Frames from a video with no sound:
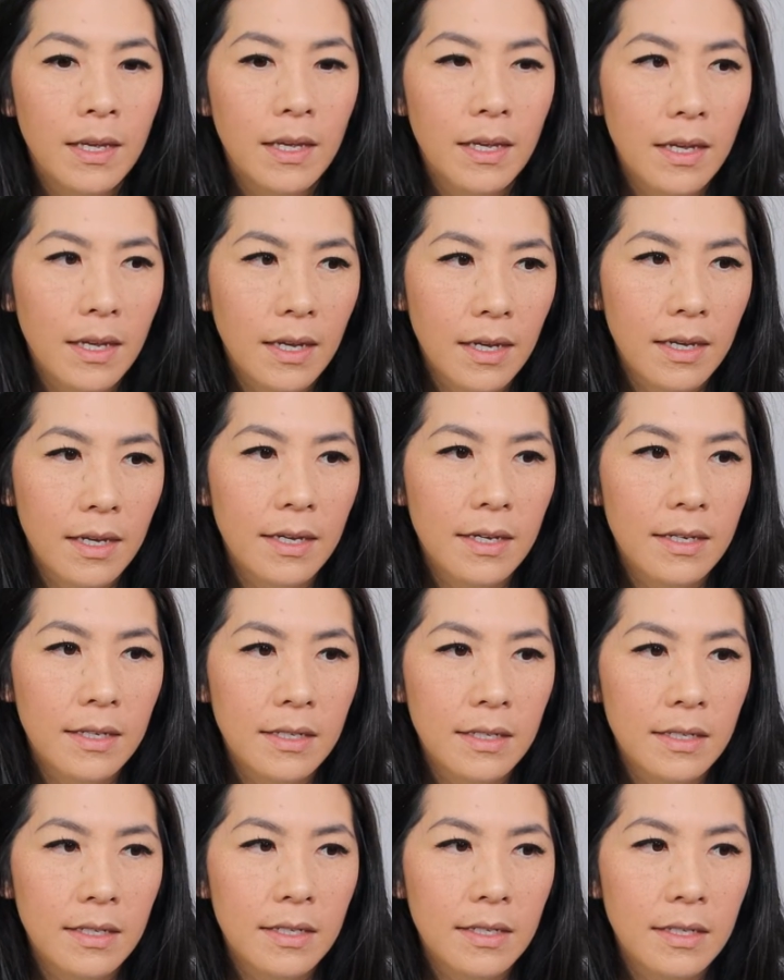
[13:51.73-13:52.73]

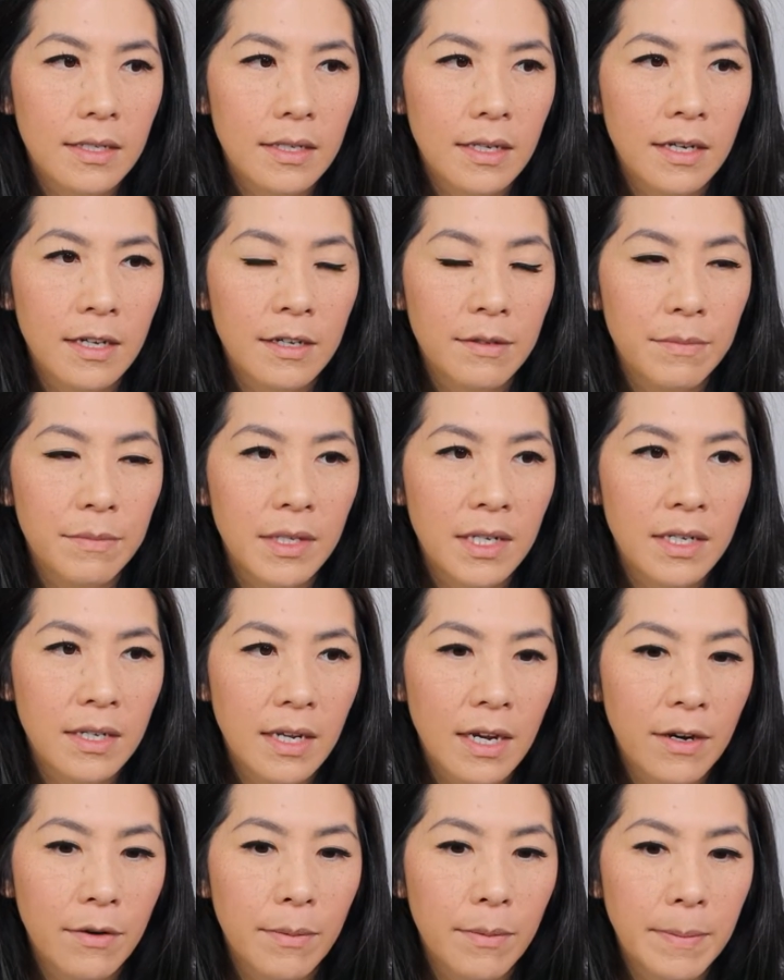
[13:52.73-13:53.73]
And then
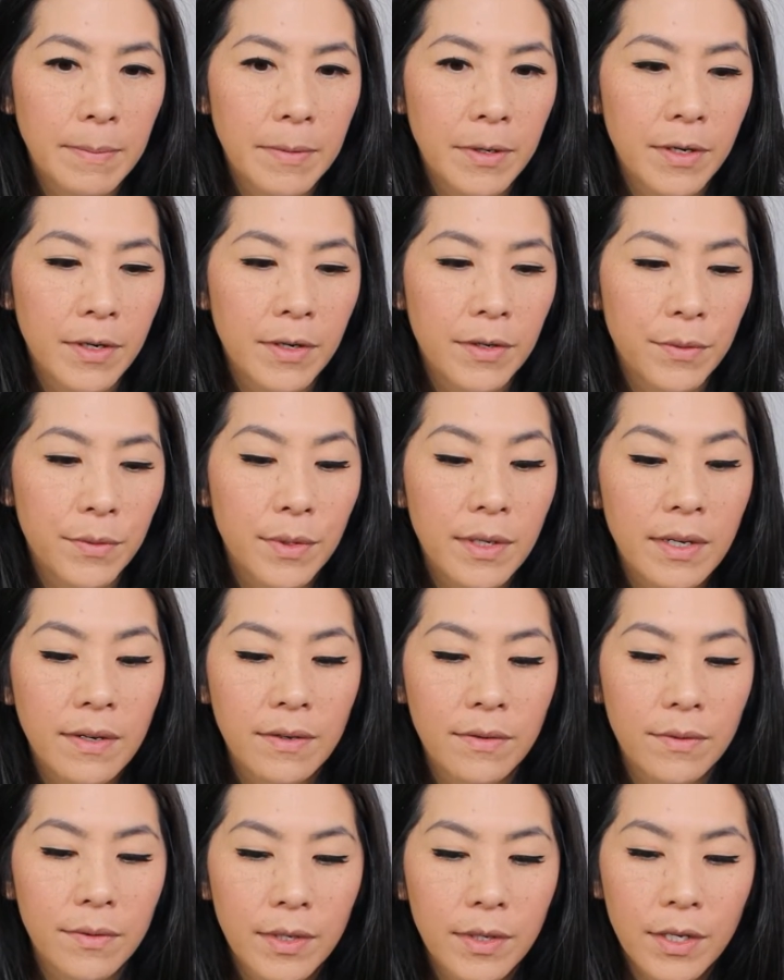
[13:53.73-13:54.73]
I remember we
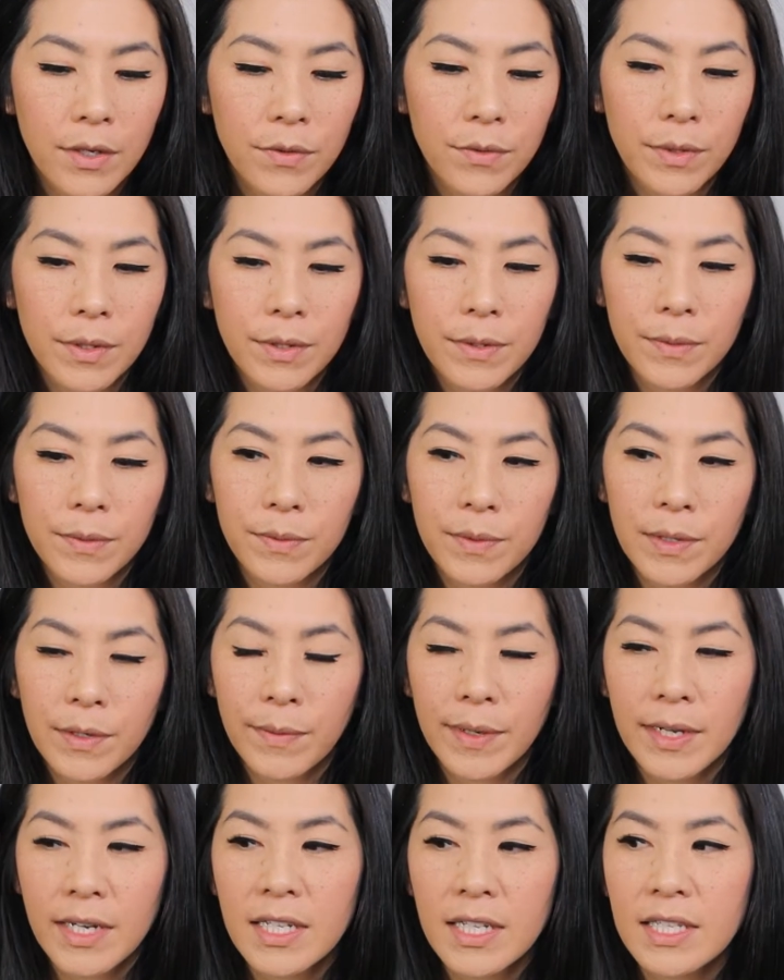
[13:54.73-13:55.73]

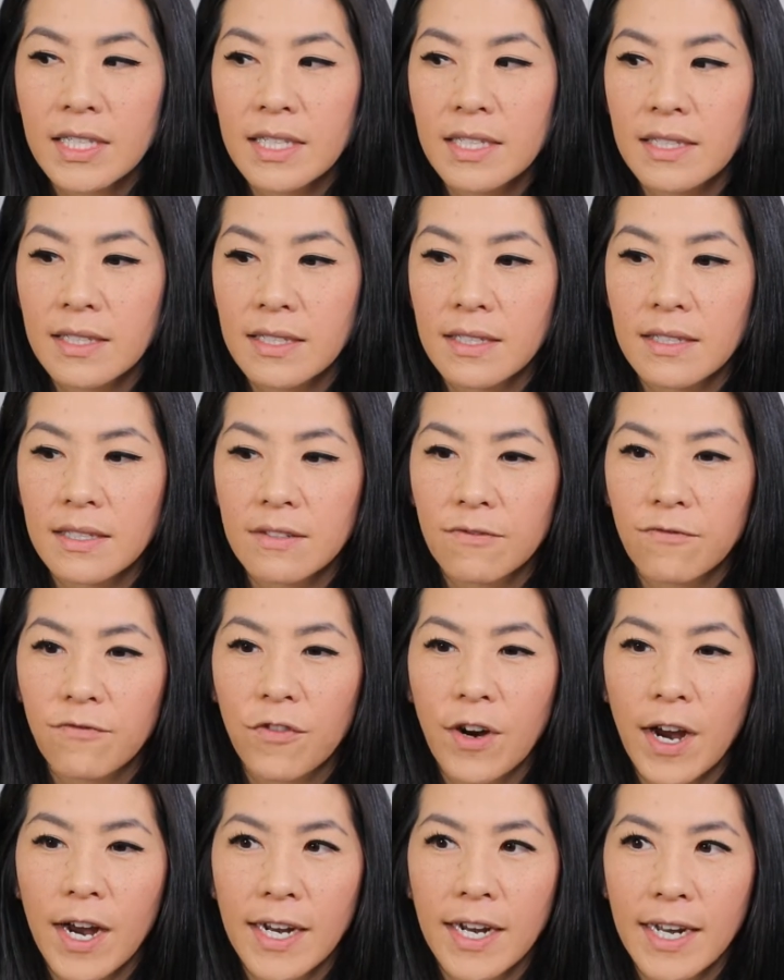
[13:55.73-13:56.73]
went in
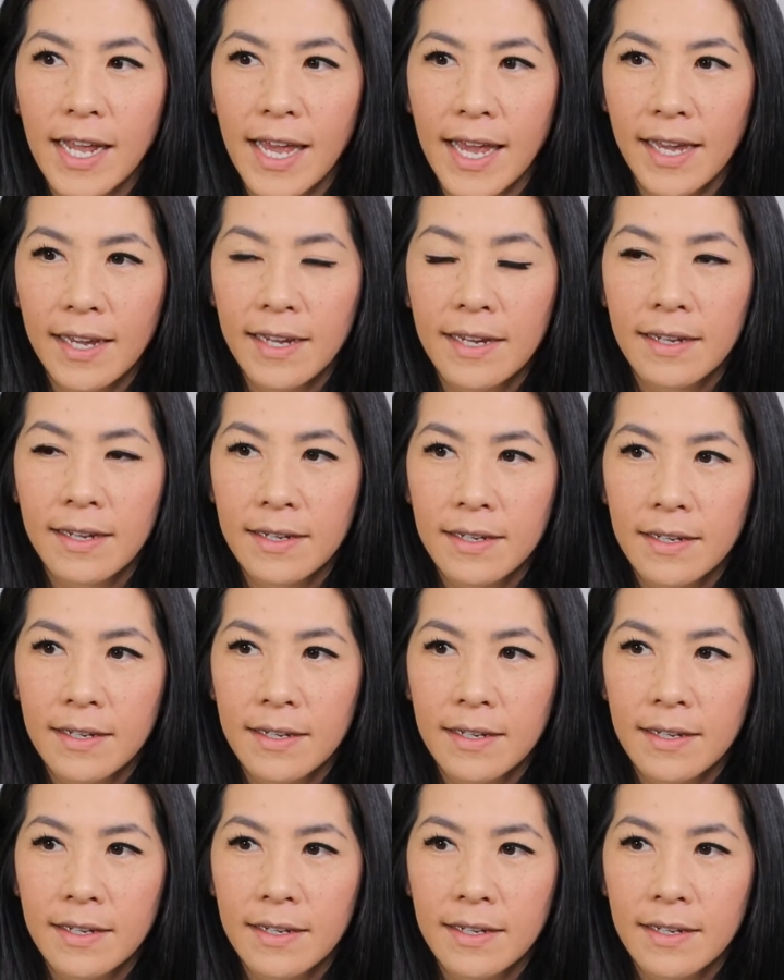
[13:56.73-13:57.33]
Saturday